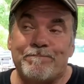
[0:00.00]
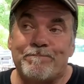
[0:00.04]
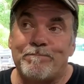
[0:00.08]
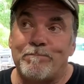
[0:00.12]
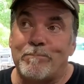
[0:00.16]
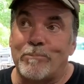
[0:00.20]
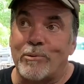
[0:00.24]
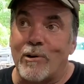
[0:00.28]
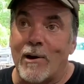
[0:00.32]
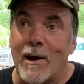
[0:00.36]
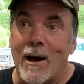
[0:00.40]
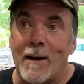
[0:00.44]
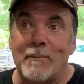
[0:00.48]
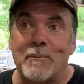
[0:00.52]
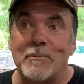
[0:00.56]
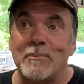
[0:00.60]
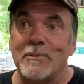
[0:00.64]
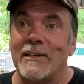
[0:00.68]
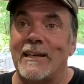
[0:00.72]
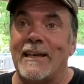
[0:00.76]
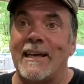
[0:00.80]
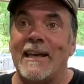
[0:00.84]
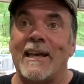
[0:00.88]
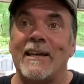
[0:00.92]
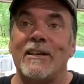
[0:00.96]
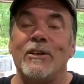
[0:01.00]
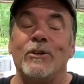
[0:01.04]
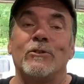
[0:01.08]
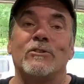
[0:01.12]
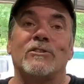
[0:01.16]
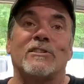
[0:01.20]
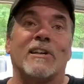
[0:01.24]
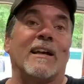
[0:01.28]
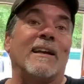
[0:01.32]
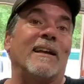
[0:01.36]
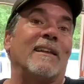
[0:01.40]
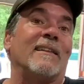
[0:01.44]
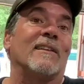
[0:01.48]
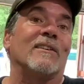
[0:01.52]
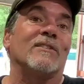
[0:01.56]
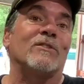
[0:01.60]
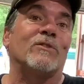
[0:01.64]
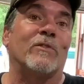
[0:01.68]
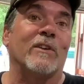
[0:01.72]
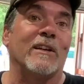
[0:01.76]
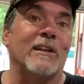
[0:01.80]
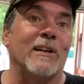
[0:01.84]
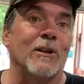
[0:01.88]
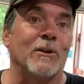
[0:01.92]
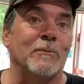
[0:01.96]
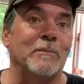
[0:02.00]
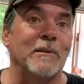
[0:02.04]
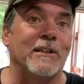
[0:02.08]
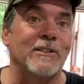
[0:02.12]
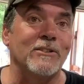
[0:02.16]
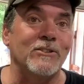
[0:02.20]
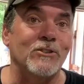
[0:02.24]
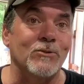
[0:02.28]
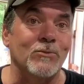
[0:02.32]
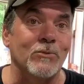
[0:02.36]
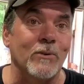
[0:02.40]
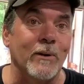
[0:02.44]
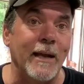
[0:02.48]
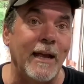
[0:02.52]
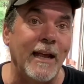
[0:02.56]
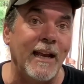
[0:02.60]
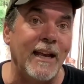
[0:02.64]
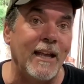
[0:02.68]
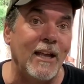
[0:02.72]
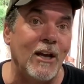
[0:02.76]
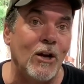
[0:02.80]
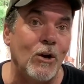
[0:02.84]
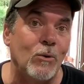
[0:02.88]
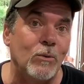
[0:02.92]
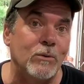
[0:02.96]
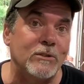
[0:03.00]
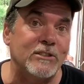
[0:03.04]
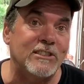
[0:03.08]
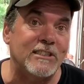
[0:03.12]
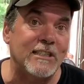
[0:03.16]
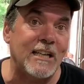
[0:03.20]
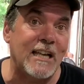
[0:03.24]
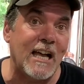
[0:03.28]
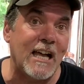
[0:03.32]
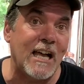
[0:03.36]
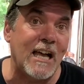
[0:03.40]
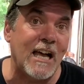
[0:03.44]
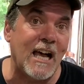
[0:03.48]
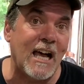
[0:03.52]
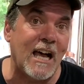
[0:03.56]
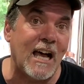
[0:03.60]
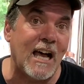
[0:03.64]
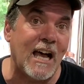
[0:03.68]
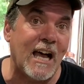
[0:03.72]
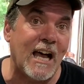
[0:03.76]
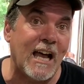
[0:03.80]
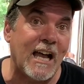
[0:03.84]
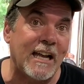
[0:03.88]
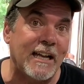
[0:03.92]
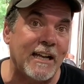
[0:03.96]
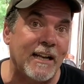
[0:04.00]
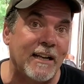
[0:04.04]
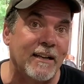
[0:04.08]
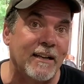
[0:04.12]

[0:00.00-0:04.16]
probably can't use any of this video because the radio was on.